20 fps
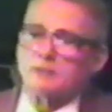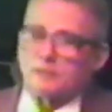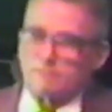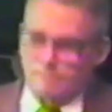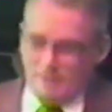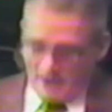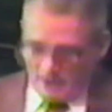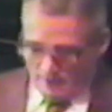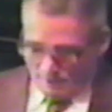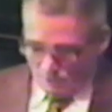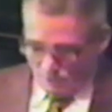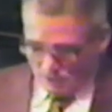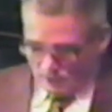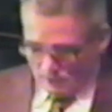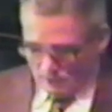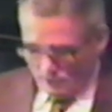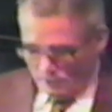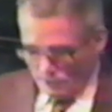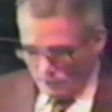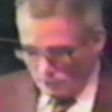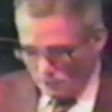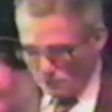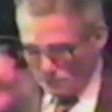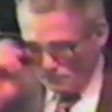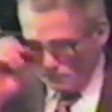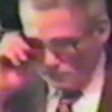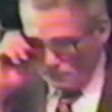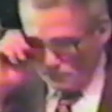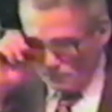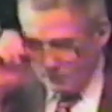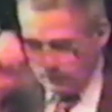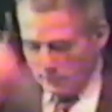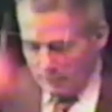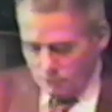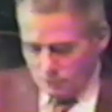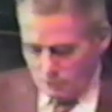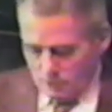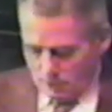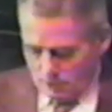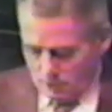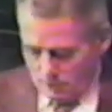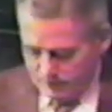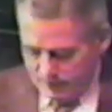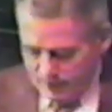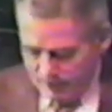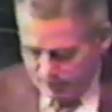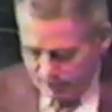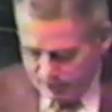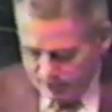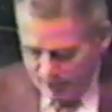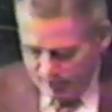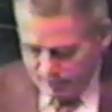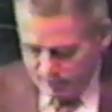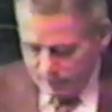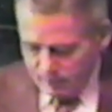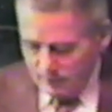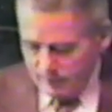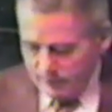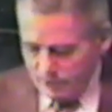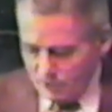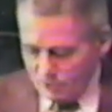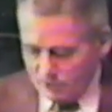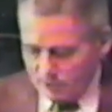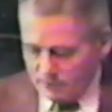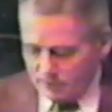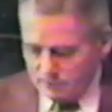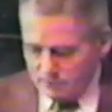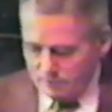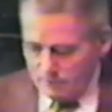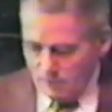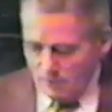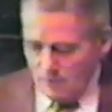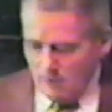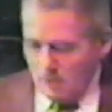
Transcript: uh, Balaam said to his to his uh, people came to him. He said,